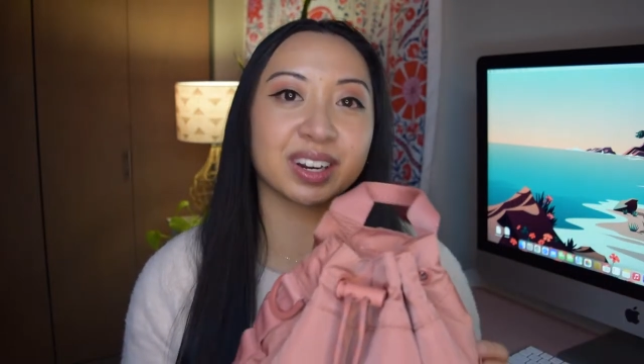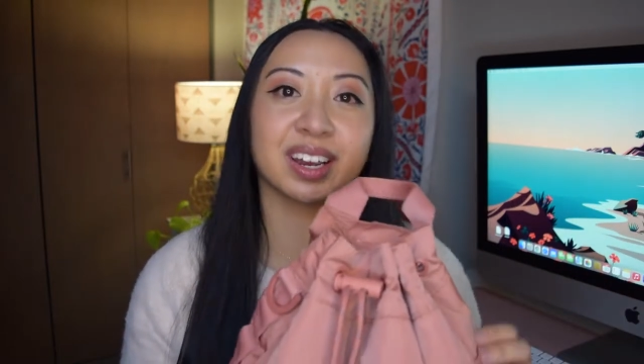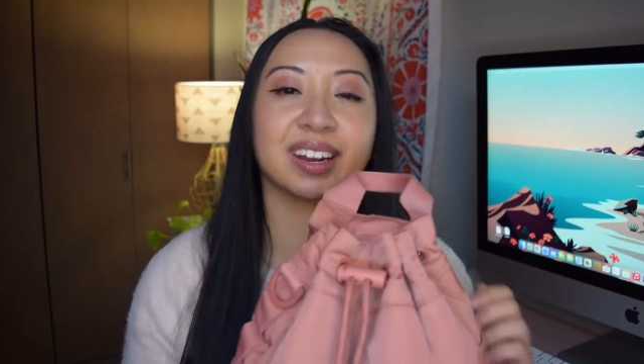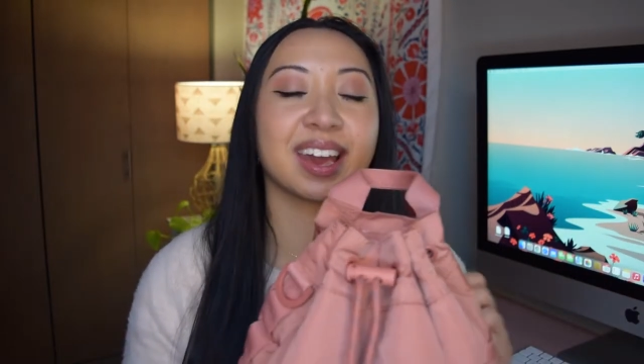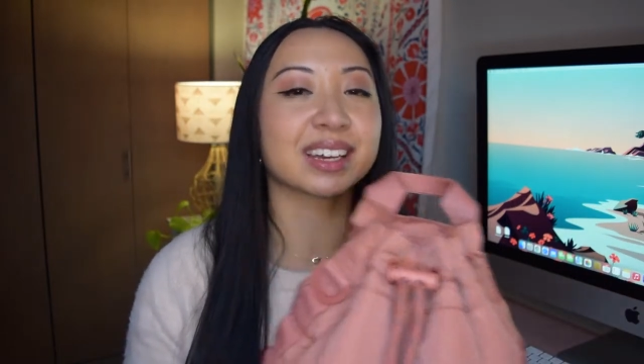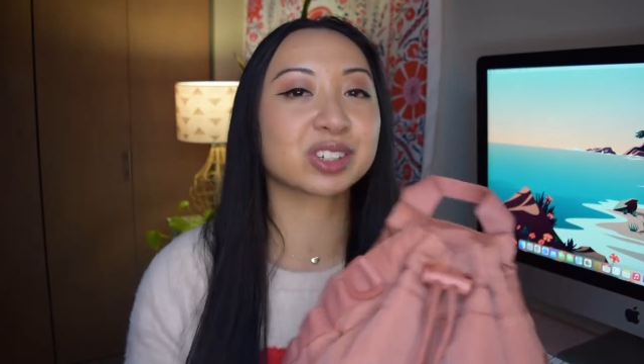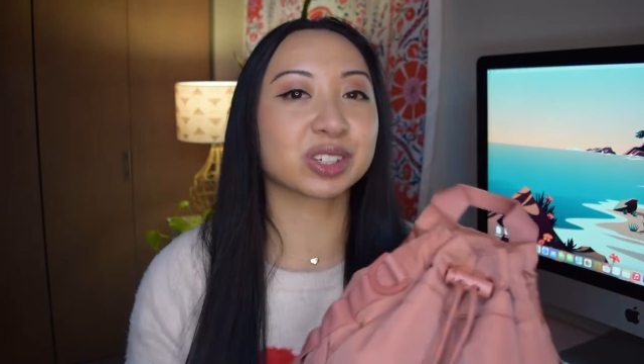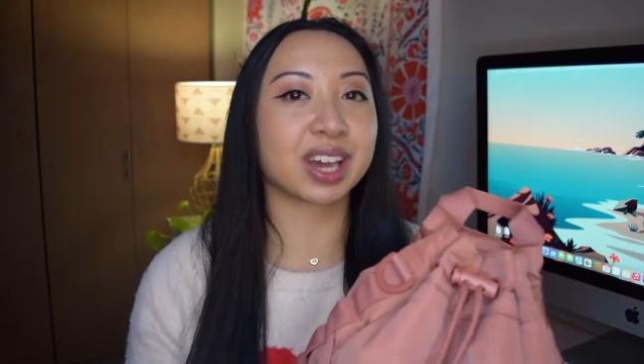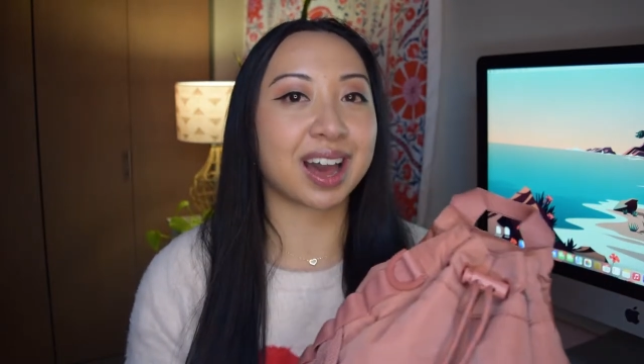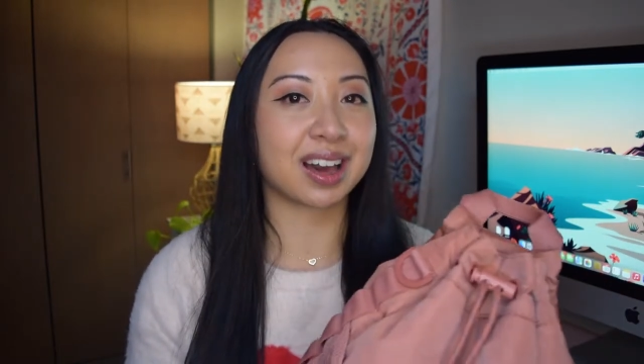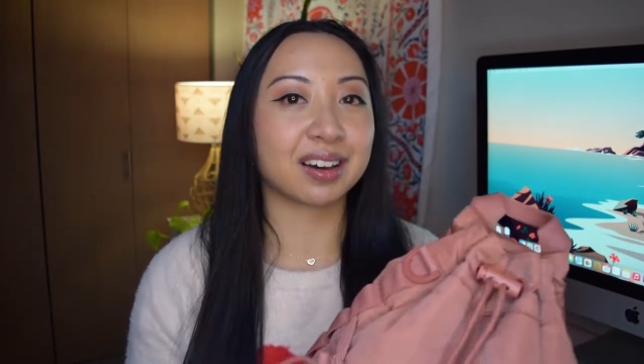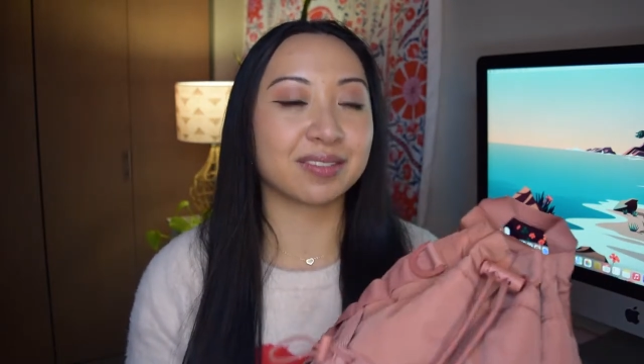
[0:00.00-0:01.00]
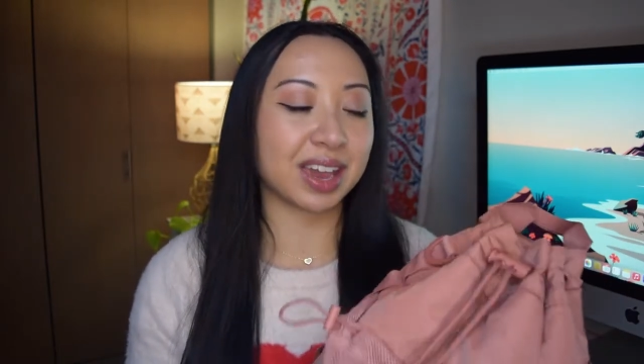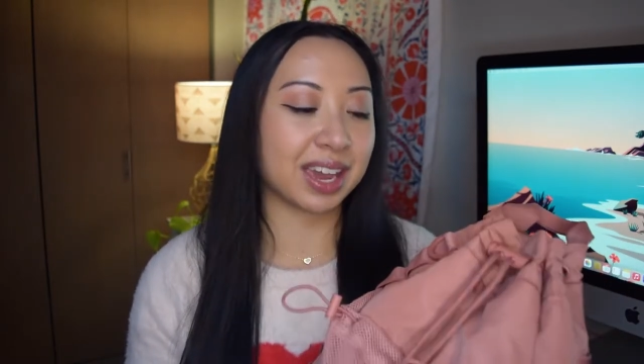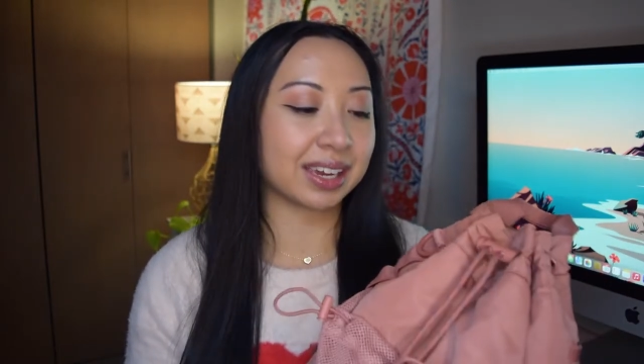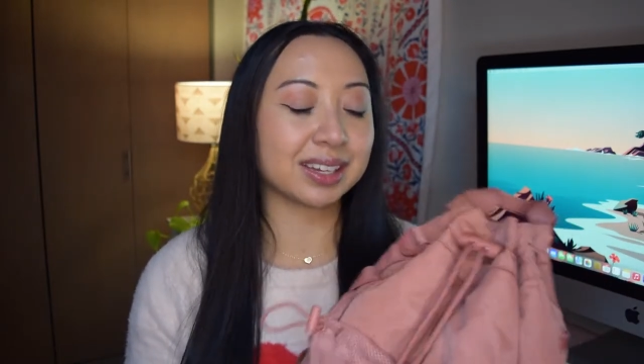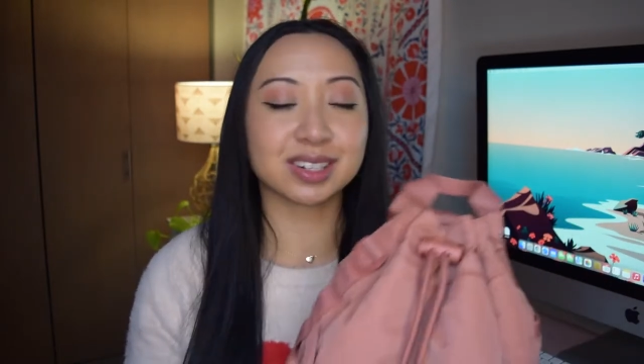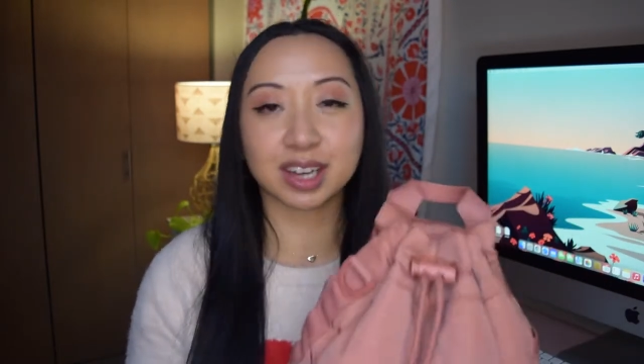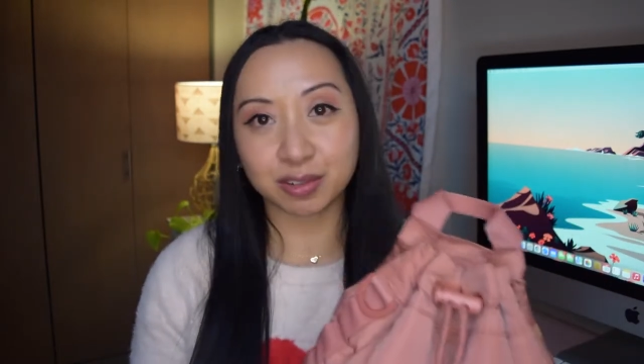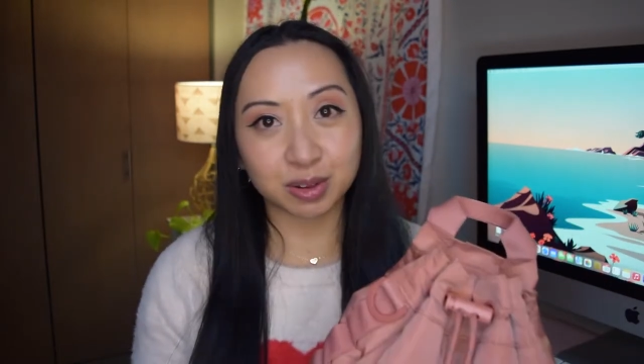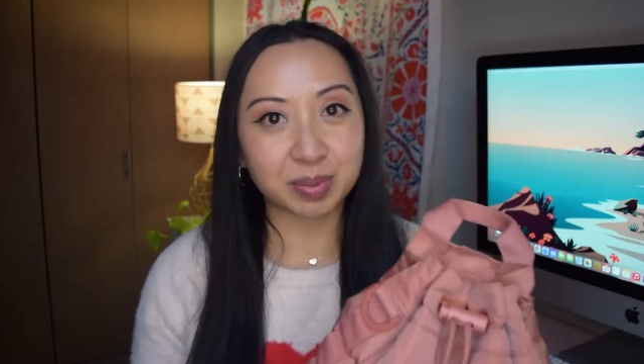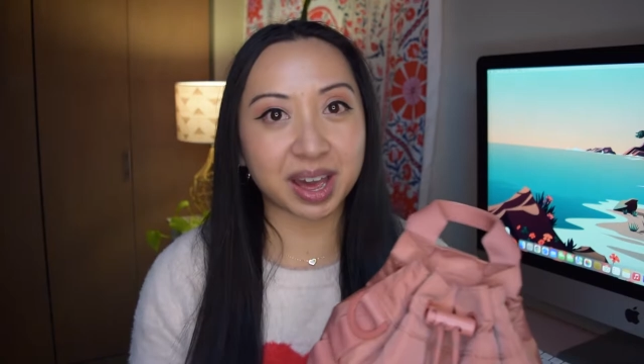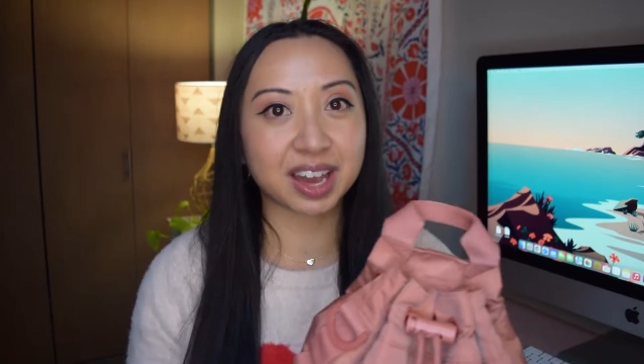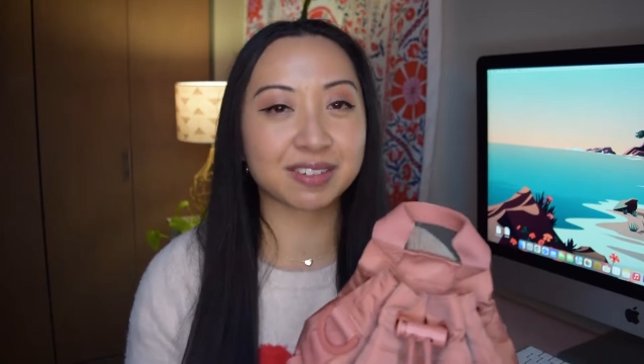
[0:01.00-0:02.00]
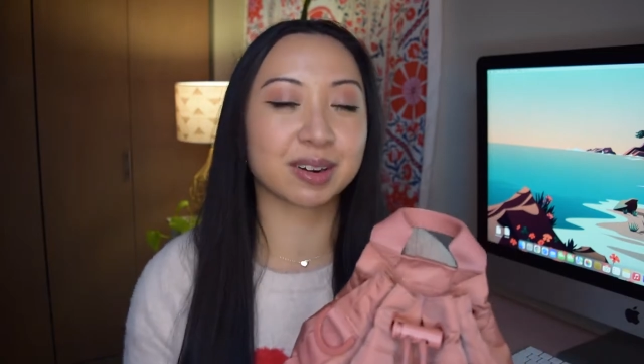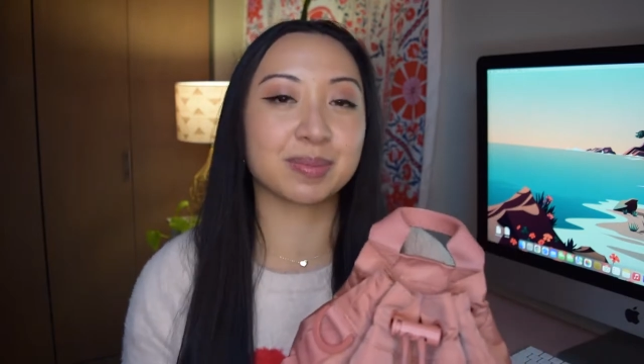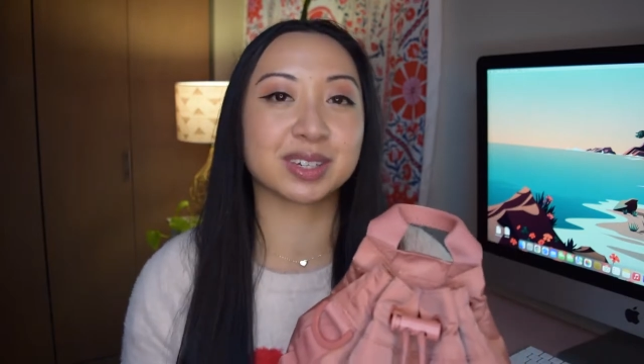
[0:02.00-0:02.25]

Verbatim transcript: and I actually have a duffel bag from